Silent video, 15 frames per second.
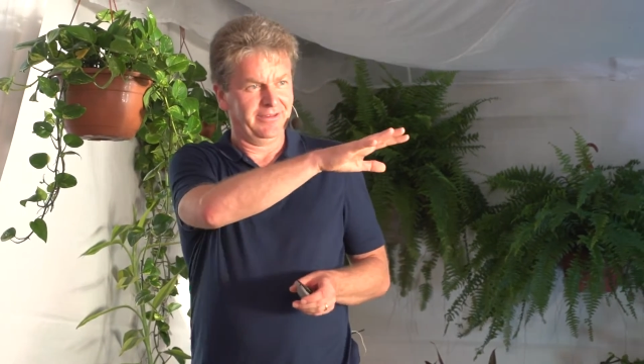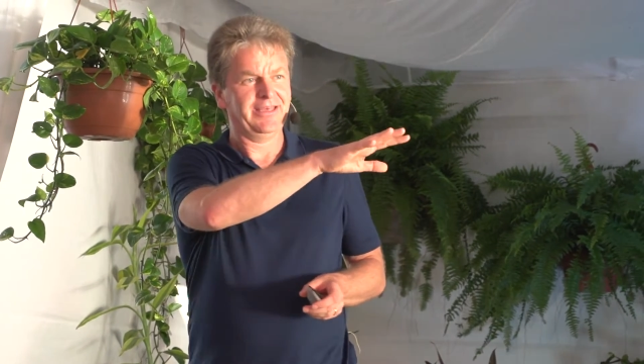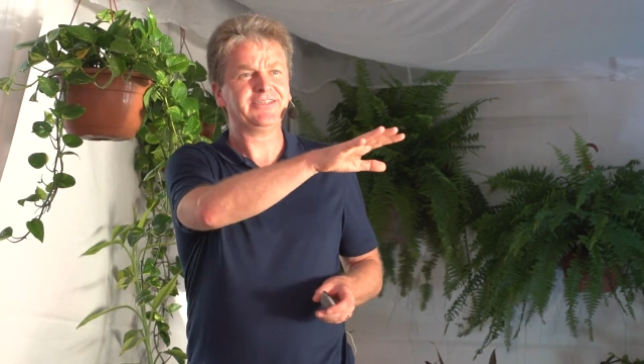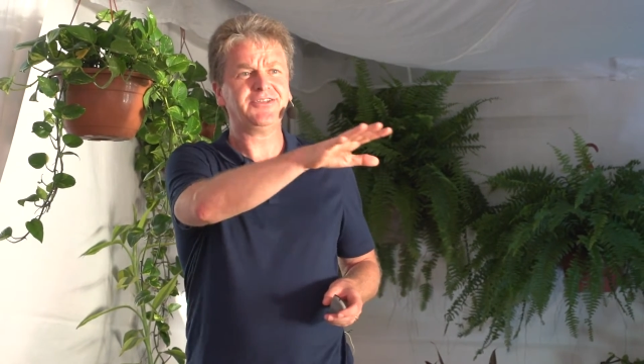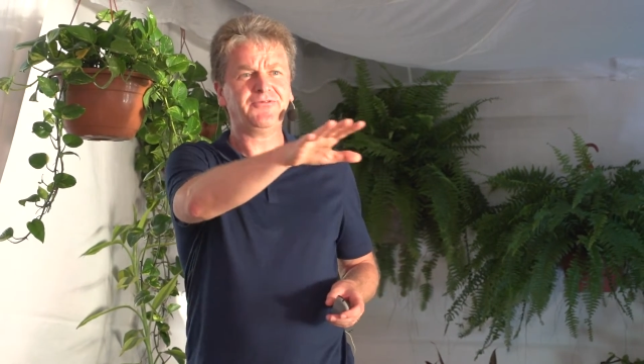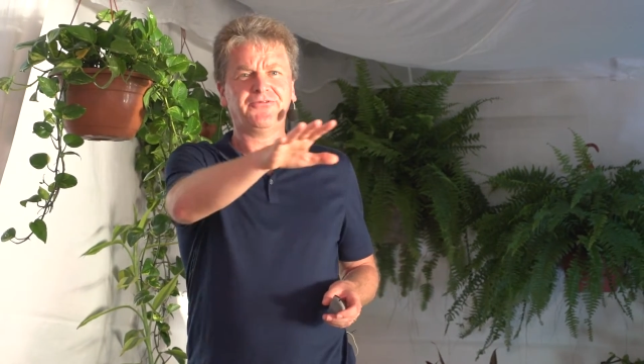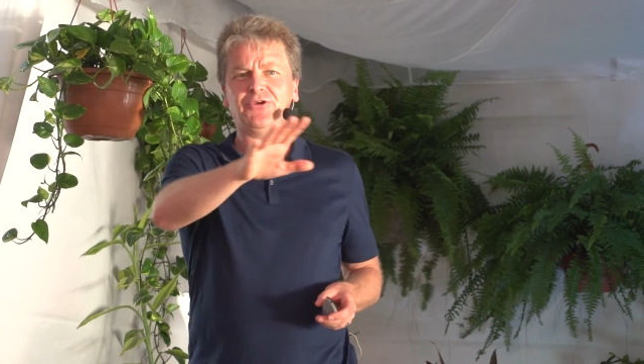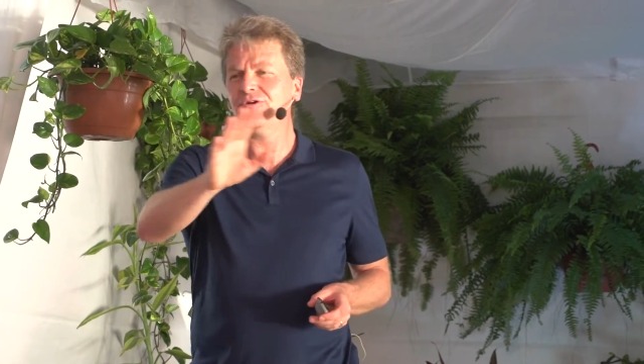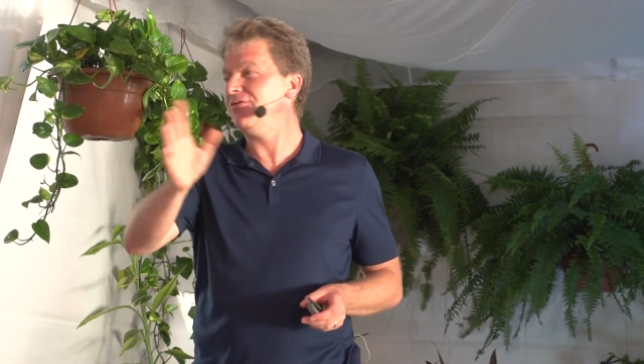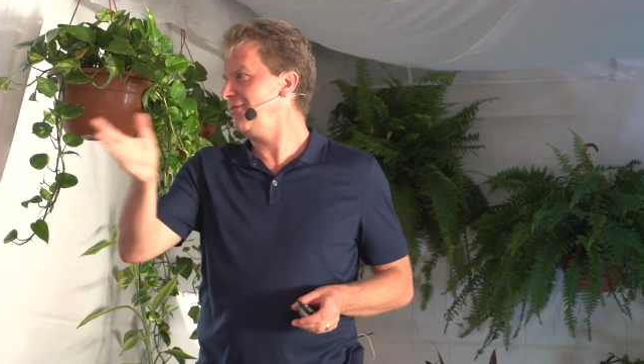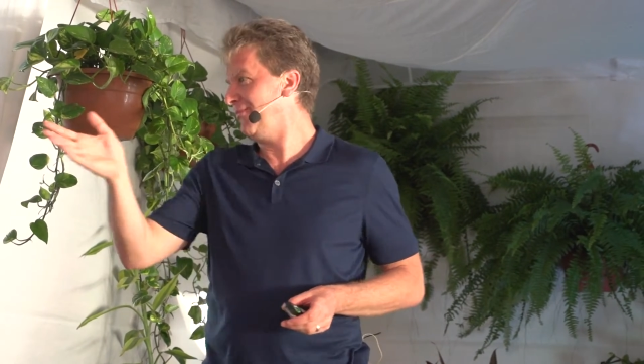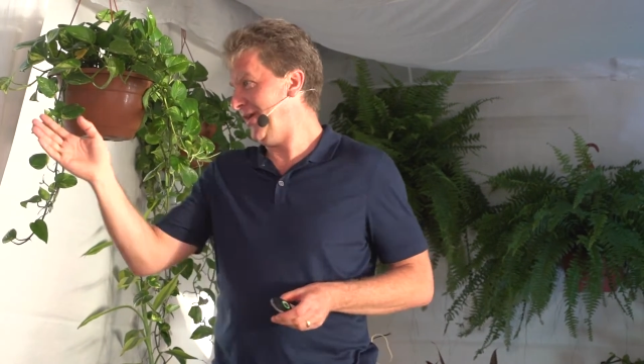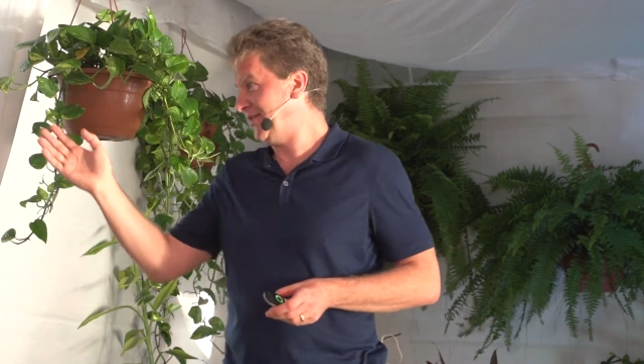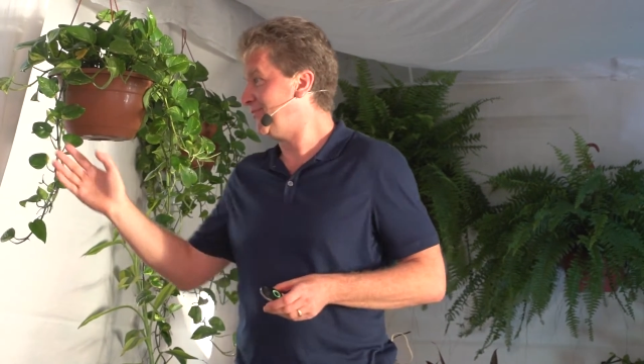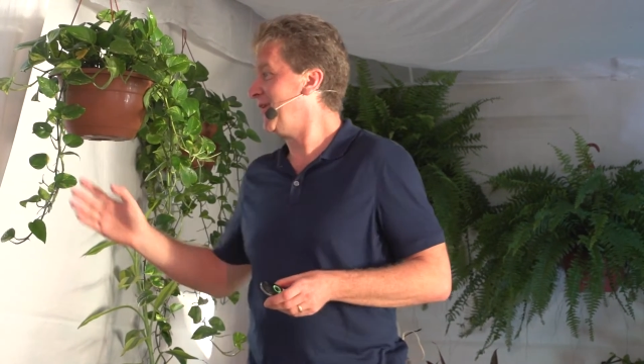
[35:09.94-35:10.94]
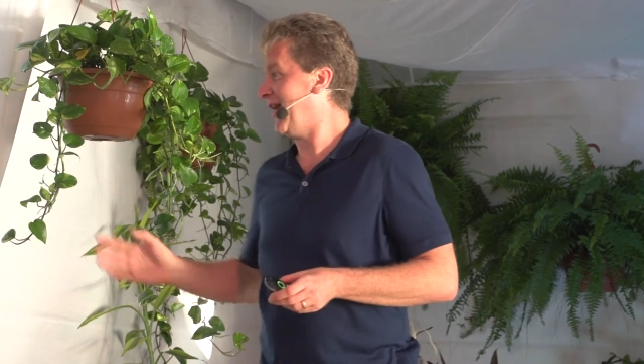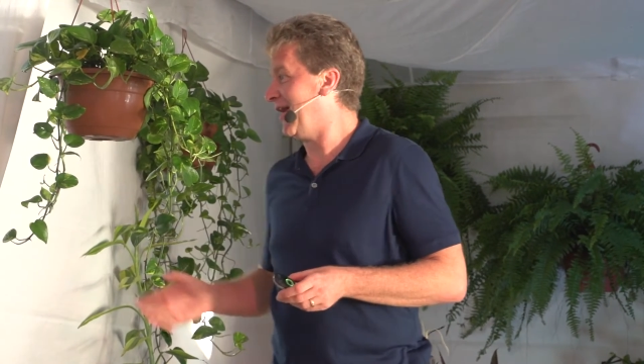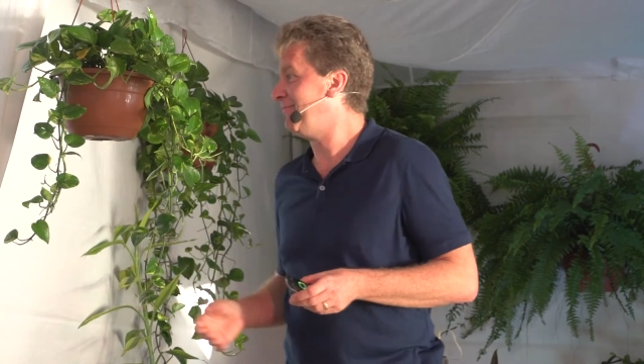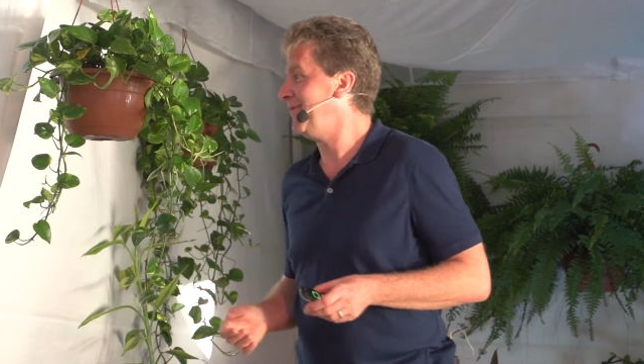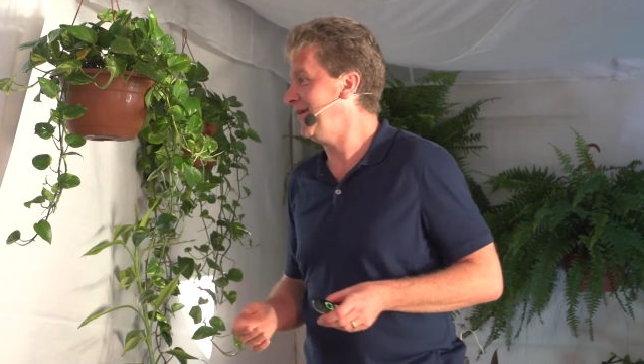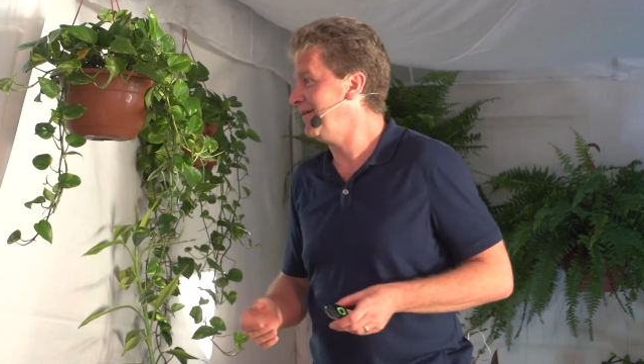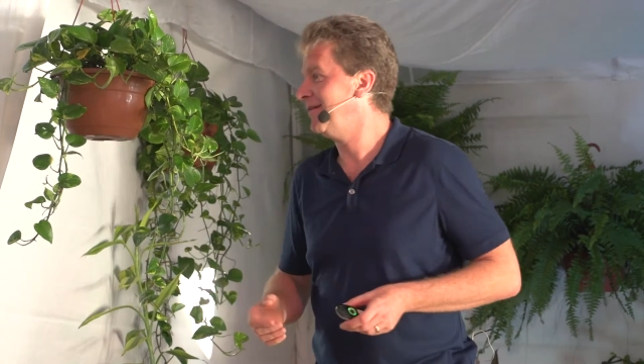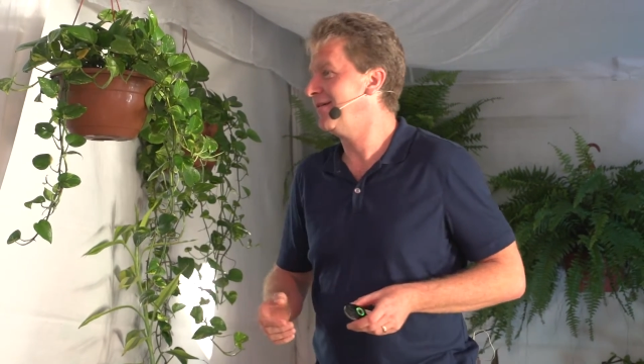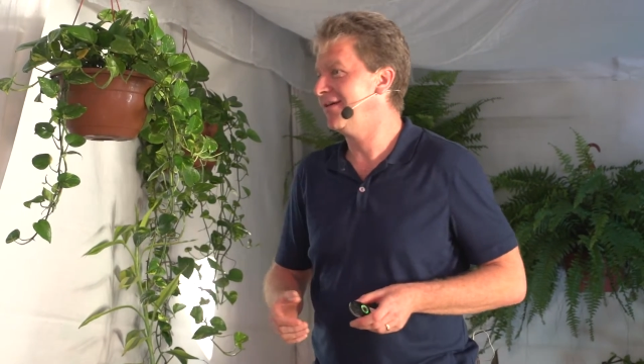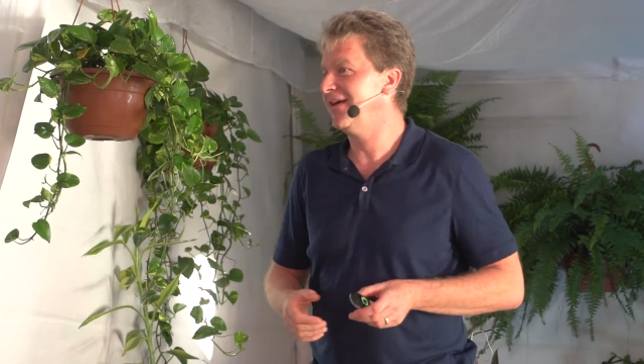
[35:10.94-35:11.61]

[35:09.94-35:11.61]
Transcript: There's a few, makes me happy.